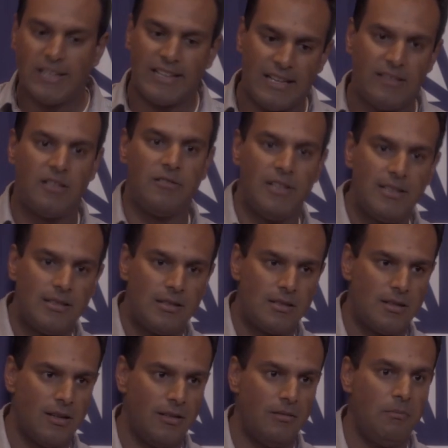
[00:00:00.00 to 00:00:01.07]
they get their
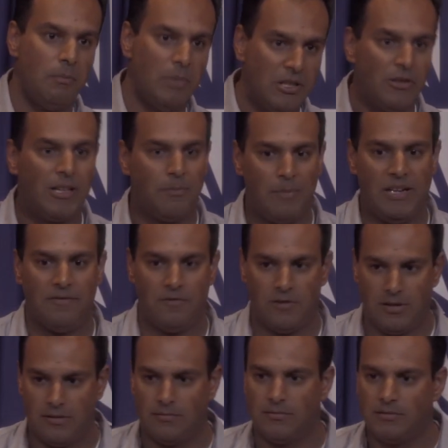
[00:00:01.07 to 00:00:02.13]
research done, but you get paid for
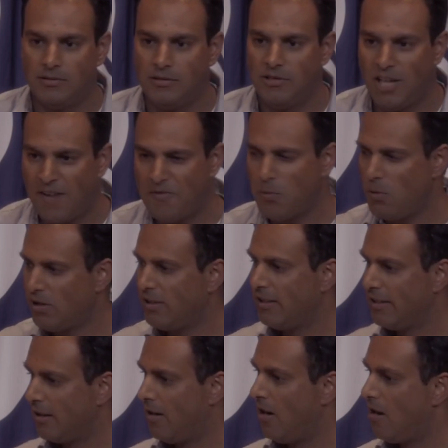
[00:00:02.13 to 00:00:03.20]
it. You have to work a
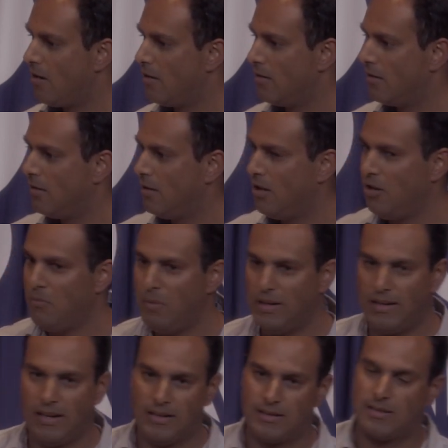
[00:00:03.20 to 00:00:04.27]
little harder,
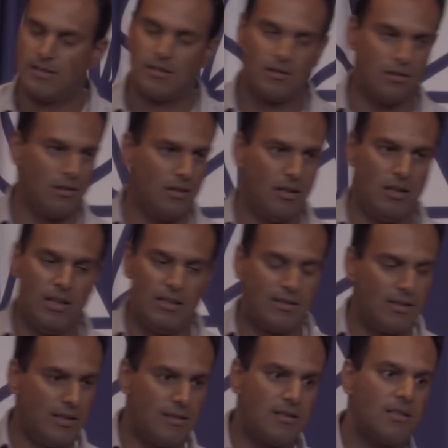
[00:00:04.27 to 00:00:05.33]
but it's
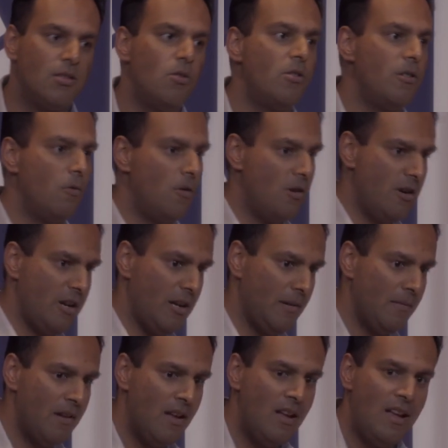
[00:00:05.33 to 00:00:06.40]
so rewarding.
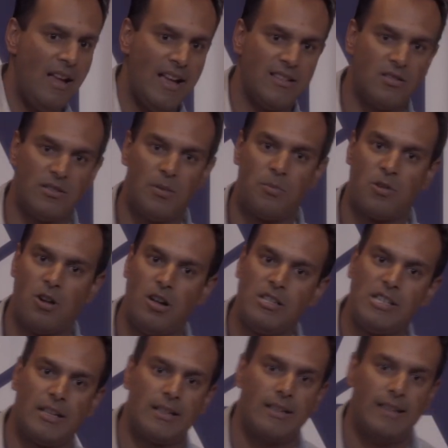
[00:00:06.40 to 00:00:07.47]
And so the
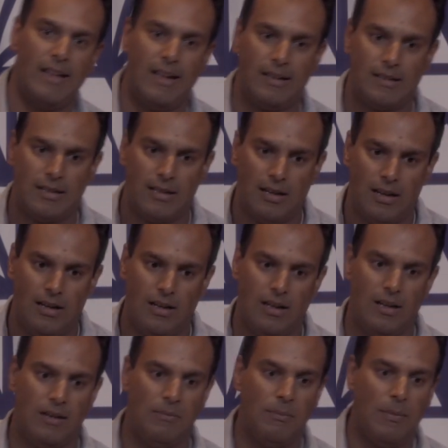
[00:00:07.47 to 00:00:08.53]
project that
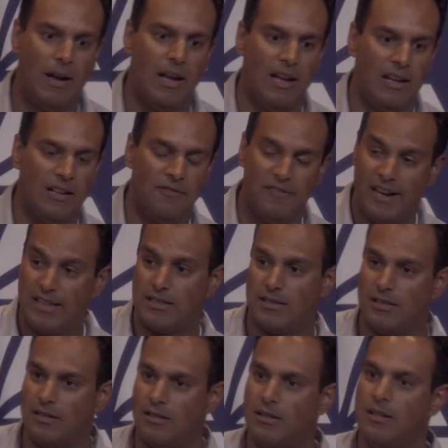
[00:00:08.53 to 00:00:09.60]
my
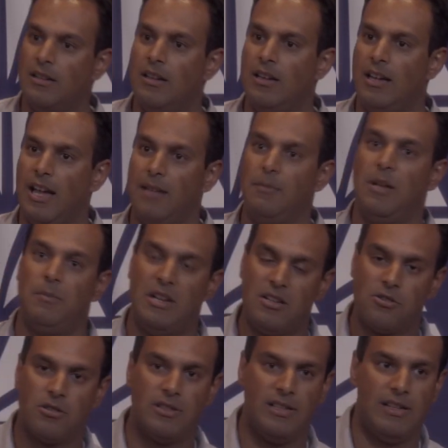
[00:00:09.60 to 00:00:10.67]
advisor and my mentor